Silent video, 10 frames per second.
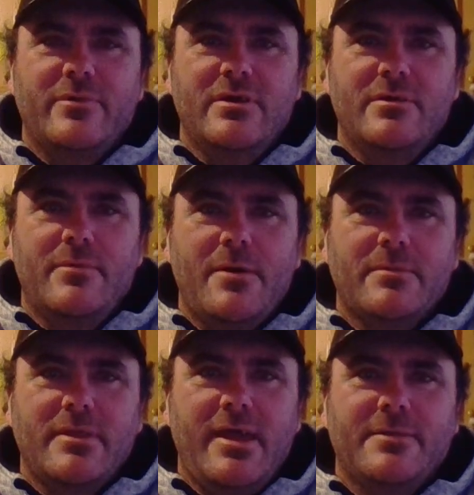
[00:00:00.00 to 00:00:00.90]
me mom
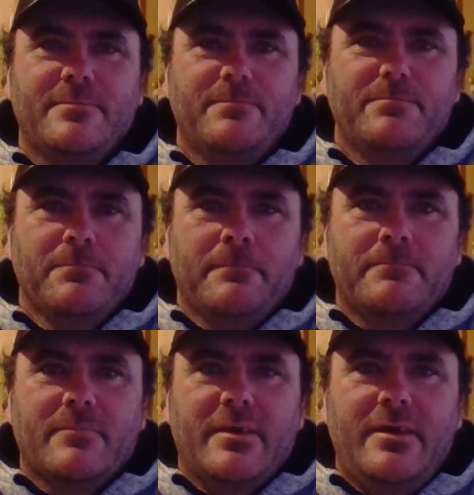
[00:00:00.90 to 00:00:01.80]
and dad.
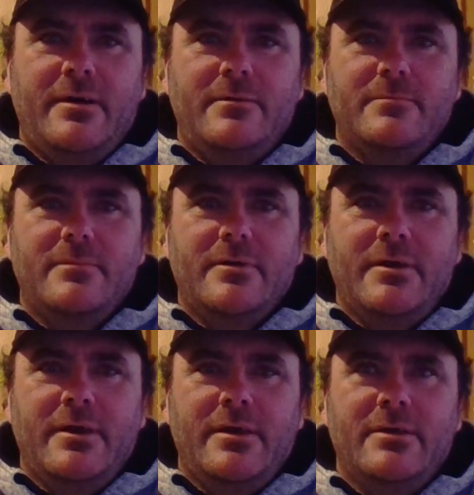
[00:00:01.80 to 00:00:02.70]
Yeah,
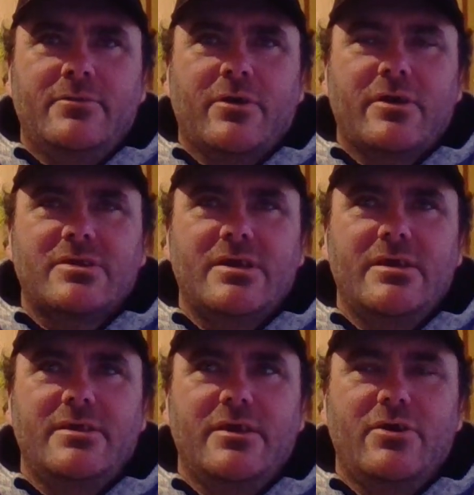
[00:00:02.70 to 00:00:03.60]
and like I
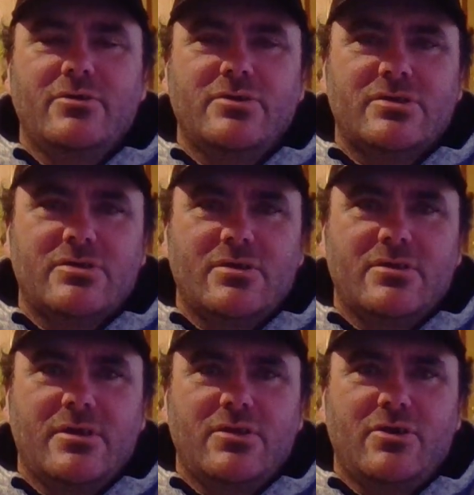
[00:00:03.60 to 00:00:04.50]
said, they done
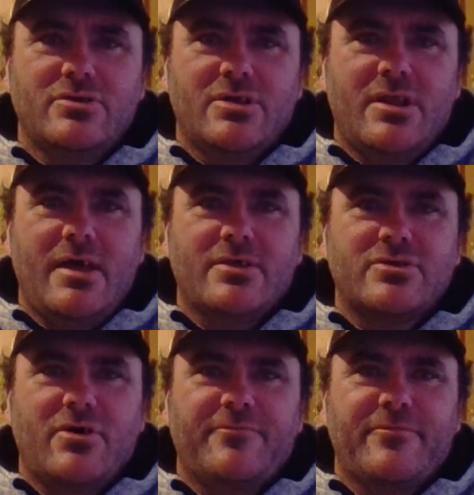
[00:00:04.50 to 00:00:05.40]
a lot of
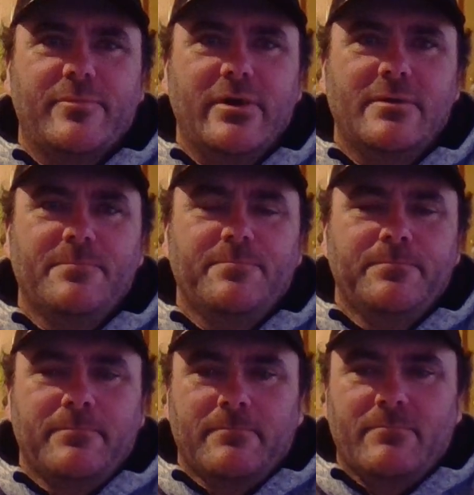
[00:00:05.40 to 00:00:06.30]
stuff for me.
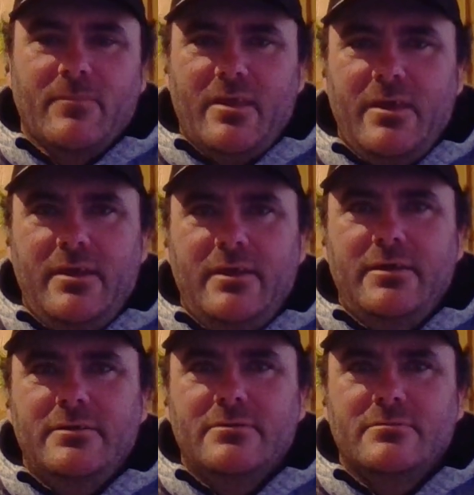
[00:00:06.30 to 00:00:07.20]

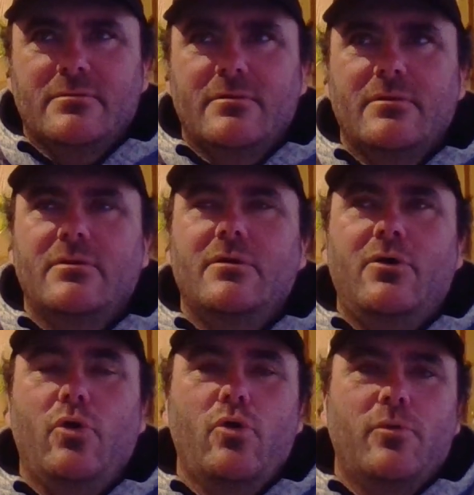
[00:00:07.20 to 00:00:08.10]
And,
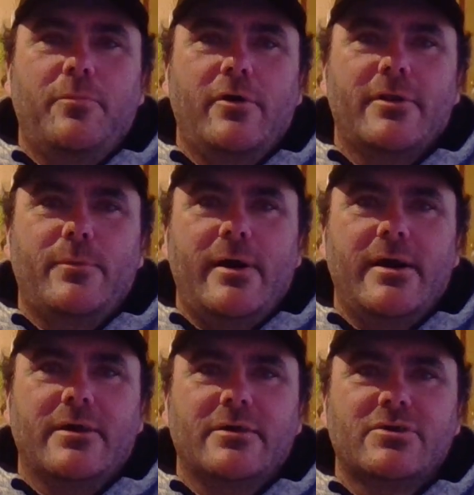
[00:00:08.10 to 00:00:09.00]
oh, by the
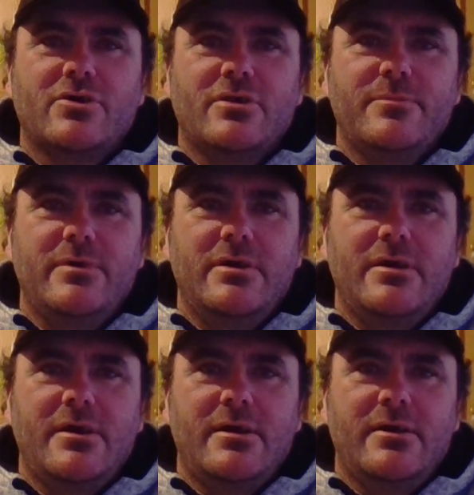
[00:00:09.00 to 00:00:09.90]
way, it's going to be
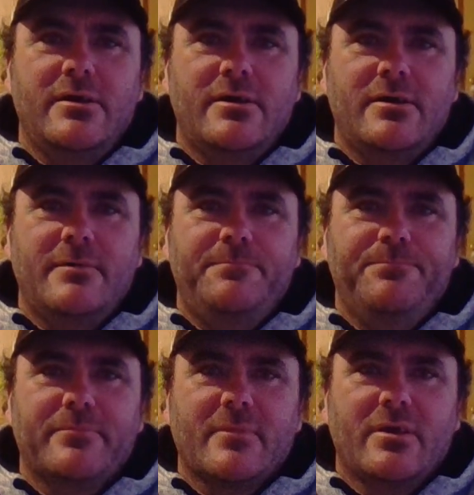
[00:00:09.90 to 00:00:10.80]
a
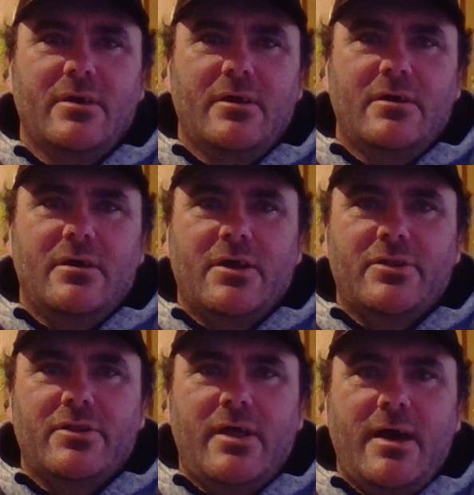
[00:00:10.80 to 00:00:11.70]

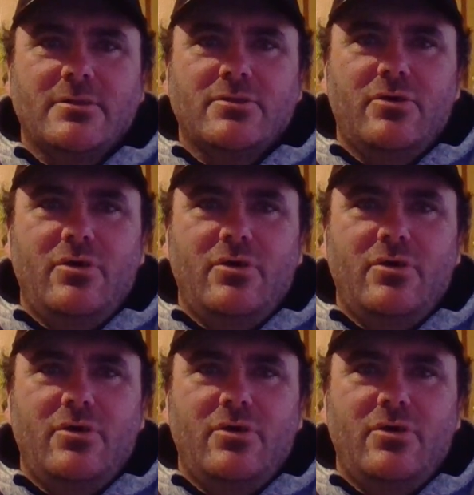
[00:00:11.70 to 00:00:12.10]
lot